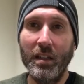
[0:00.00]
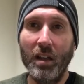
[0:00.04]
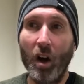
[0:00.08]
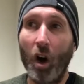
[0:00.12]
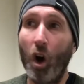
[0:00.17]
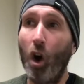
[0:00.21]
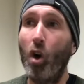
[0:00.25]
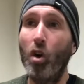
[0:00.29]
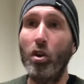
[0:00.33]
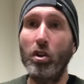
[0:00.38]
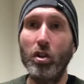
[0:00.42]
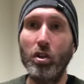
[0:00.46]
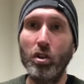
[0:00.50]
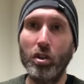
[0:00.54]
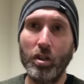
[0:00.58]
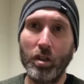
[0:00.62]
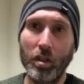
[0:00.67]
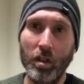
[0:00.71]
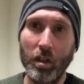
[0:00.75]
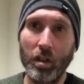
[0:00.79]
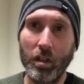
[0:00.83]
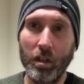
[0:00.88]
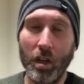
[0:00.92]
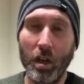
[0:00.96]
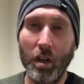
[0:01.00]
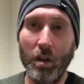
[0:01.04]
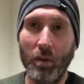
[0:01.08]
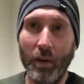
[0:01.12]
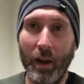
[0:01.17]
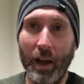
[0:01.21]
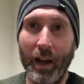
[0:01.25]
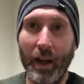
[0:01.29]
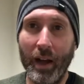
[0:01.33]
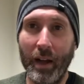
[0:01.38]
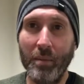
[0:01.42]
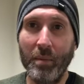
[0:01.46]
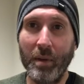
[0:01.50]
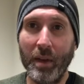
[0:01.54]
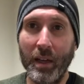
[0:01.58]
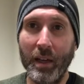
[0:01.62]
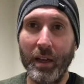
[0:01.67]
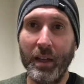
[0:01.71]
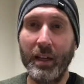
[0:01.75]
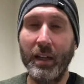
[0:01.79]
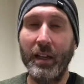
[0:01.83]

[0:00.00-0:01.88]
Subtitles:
oh, you shouldn't cohabit,